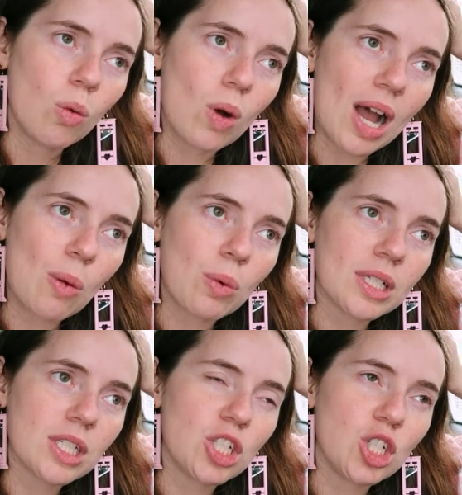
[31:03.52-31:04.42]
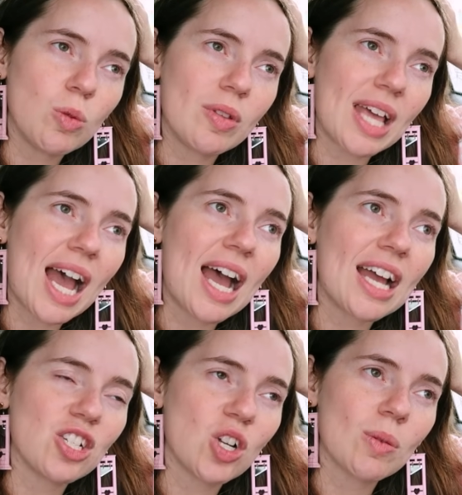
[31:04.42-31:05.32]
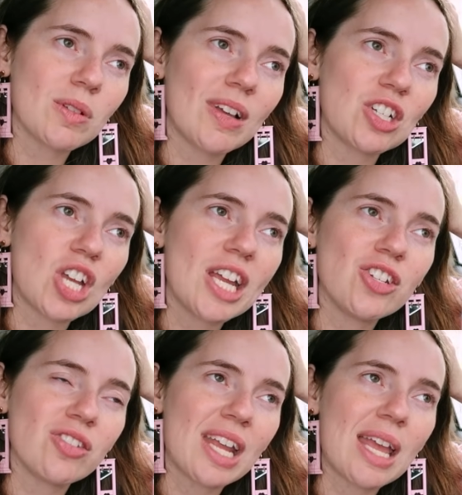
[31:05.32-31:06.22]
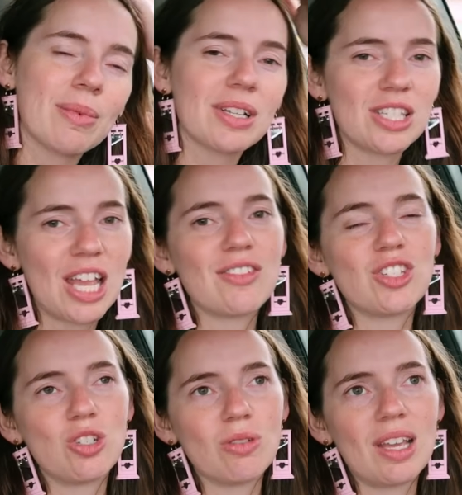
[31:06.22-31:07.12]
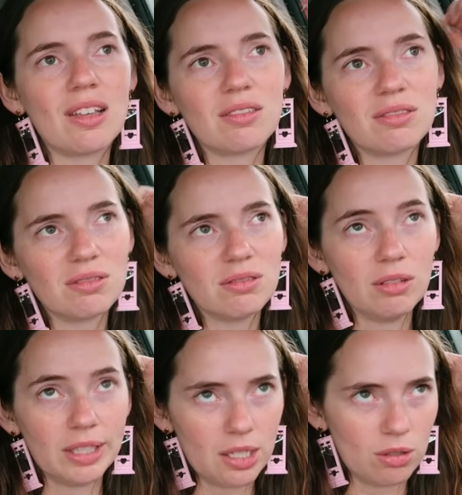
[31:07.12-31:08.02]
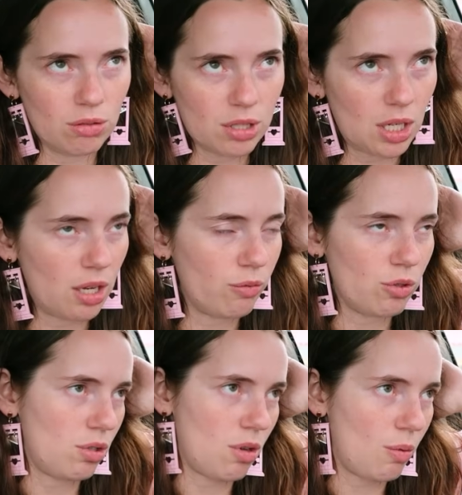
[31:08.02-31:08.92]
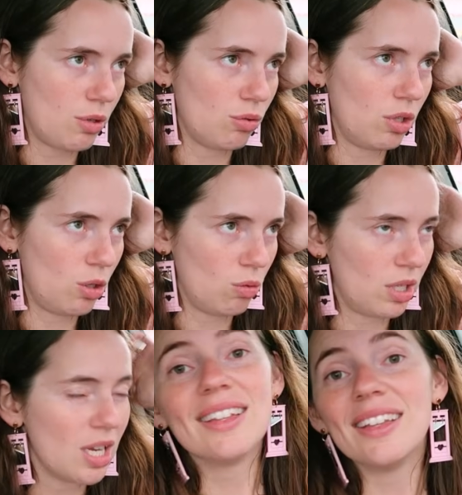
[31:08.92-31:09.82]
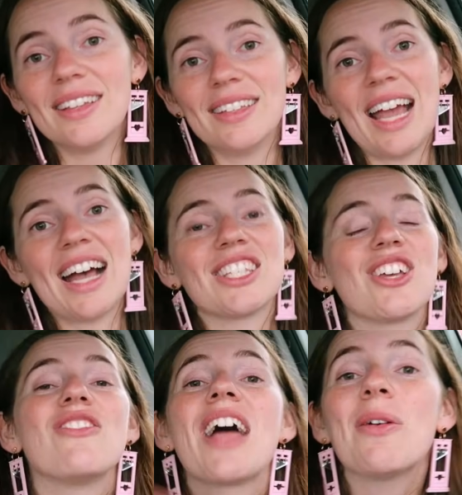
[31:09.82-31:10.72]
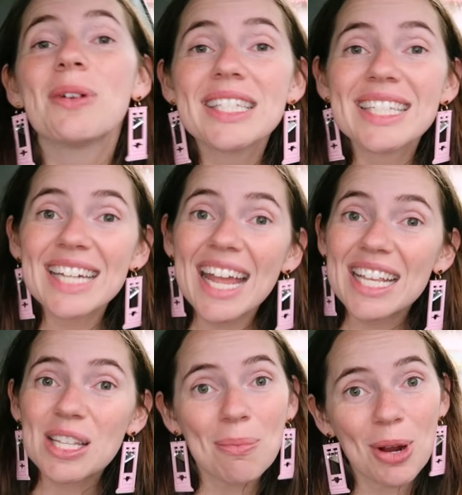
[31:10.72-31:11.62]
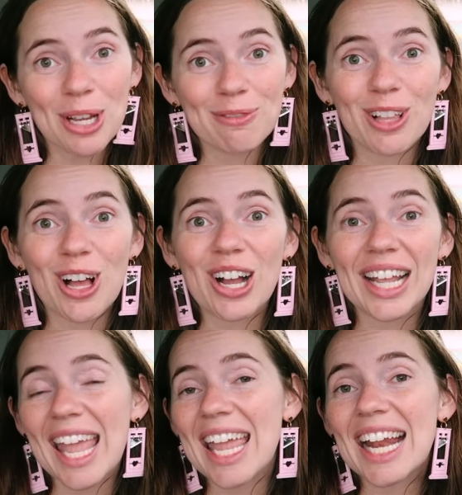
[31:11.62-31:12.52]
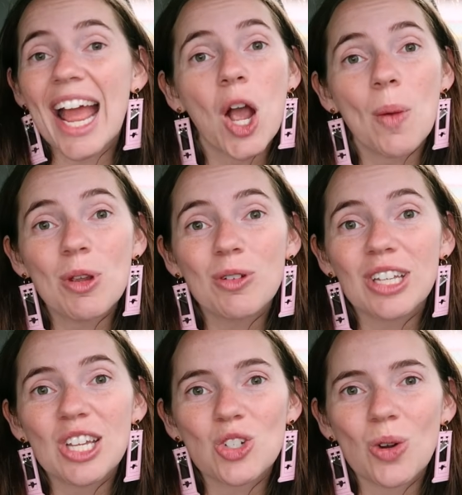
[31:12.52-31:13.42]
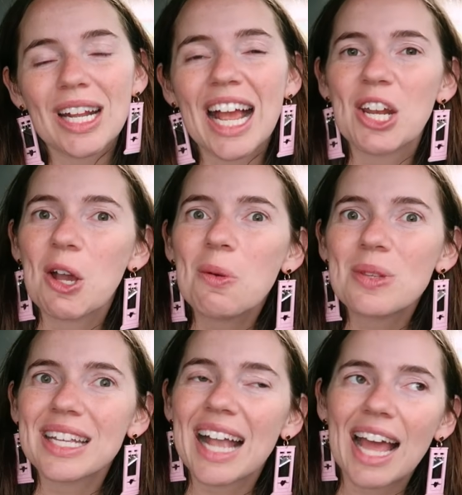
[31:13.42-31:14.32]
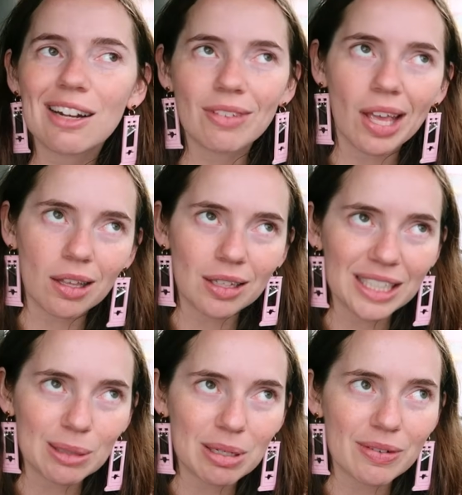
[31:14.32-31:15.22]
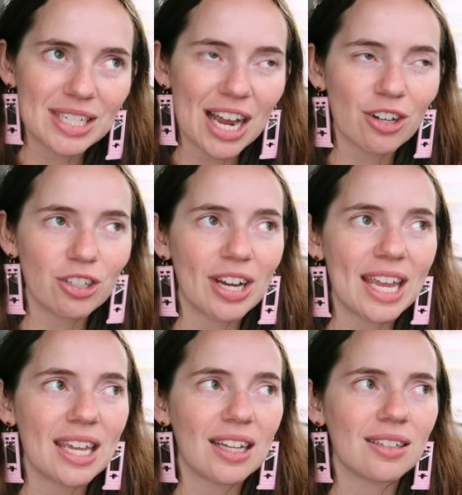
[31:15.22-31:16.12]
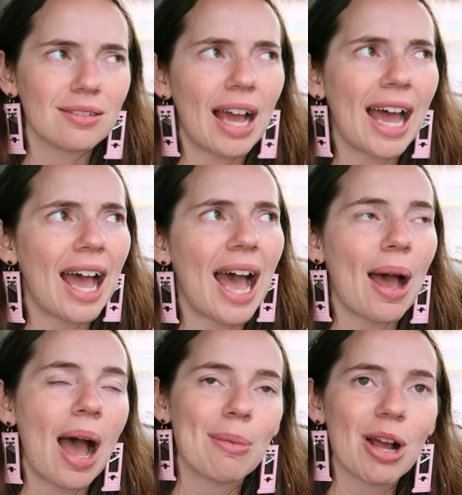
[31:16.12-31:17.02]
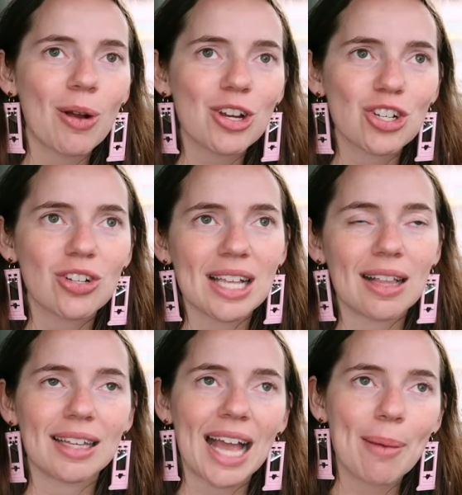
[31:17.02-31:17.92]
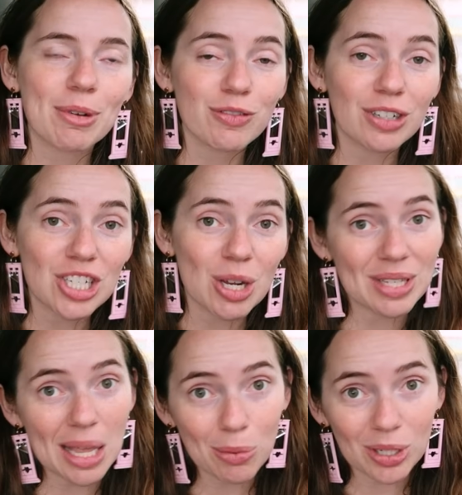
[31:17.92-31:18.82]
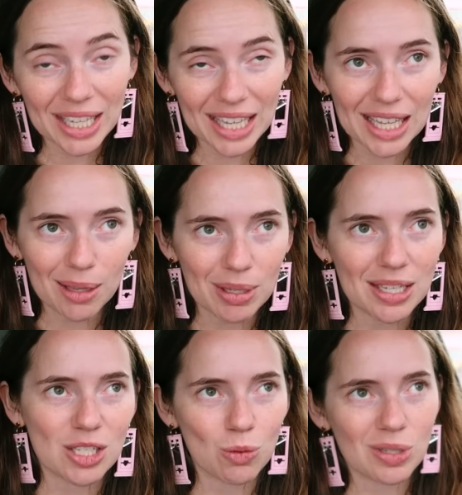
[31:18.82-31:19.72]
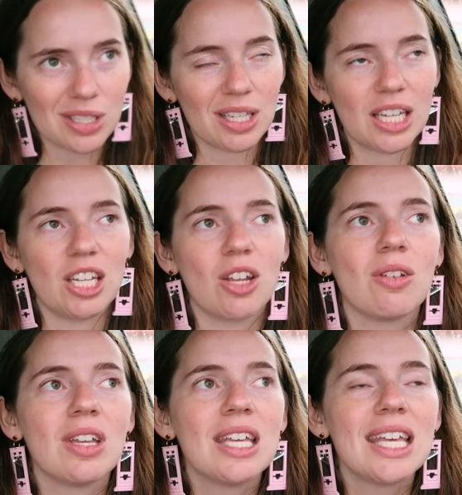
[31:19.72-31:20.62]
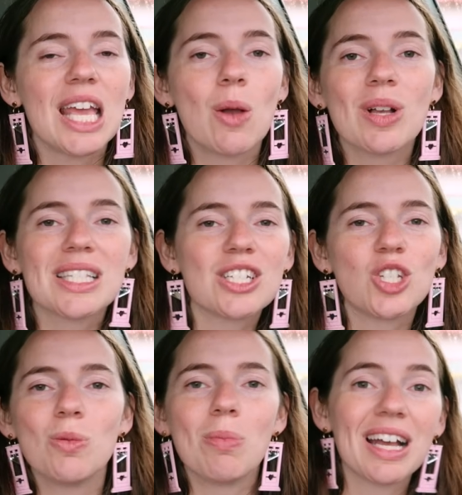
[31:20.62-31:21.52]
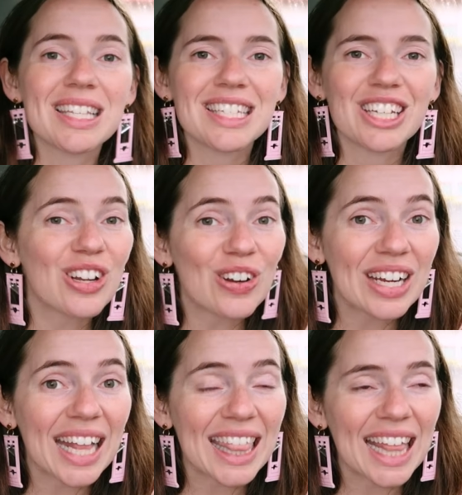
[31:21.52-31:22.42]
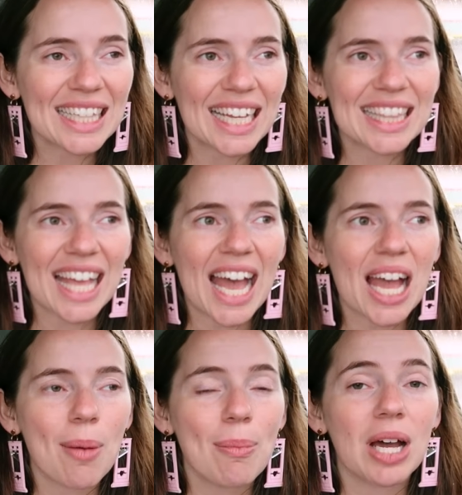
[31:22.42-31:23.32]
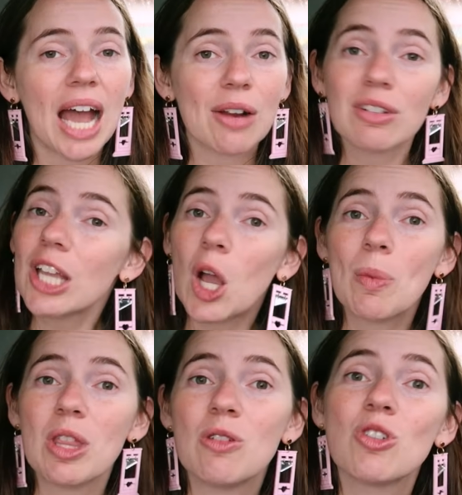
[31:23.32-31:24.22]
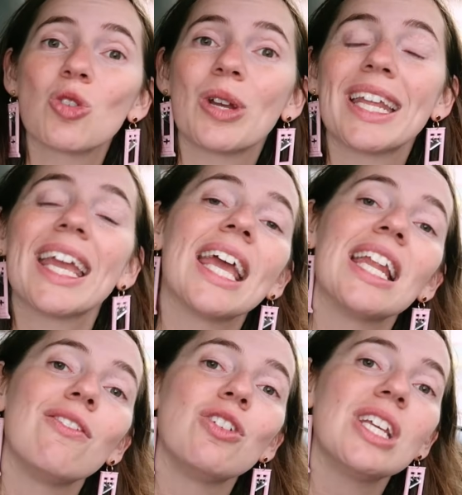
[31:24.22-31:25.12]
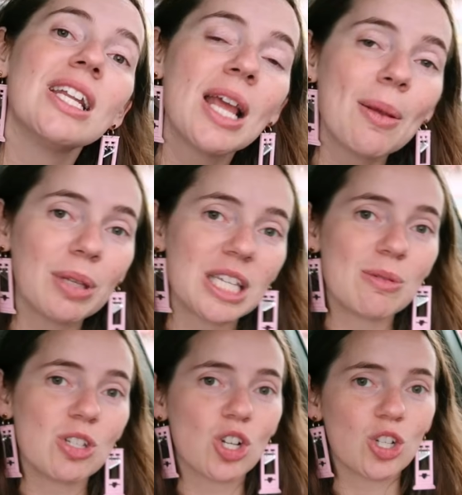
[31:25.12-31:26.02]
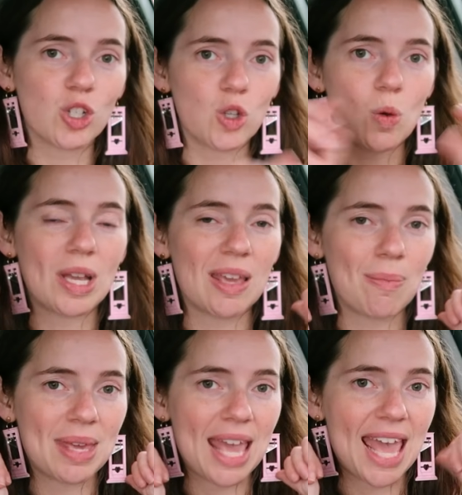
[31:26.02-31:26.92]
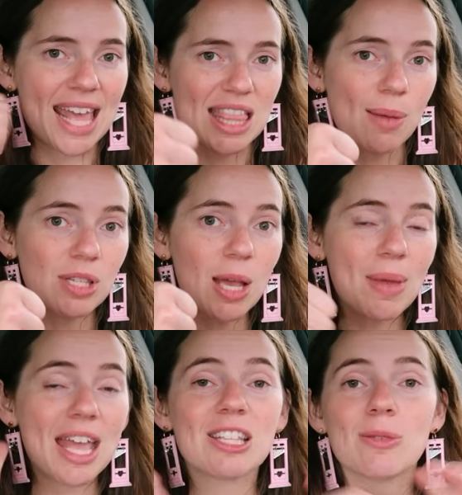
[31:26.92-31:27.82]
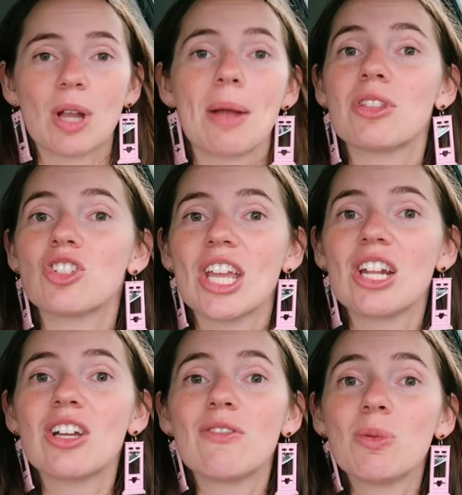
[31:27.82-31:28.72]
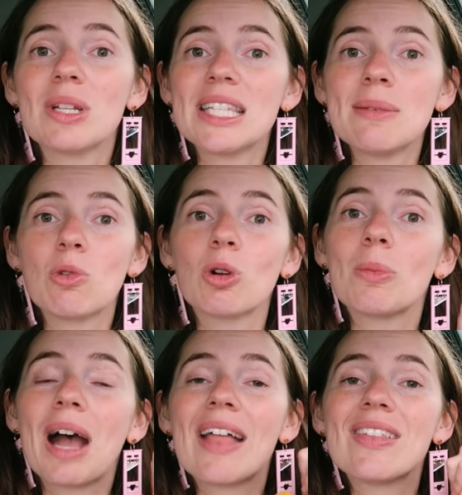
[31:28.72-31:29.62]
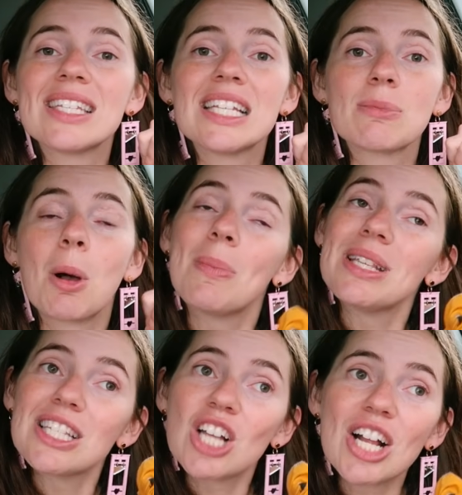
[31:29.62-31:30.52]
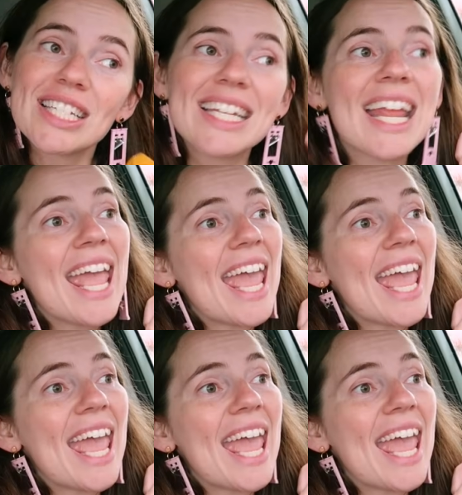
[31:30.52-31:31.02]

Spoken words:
what I want to do with that in terms of like changing the name, because you have to do like legal stuff, which is always really annoying. Yeah, so that was today's market vlog, and I hope you really enjoyed it. I know it was like kind of like a little bit of a downer, and I'm not quite sure exactly how much footage I was able to get, because there wasn't like, you know, it wasn't too bustling or anything like that, but I really hope that you enjoyed it, and if you did, please be sure to give me a thumbs up and subscribe to this channel if you want to see more behind the scenes small business content,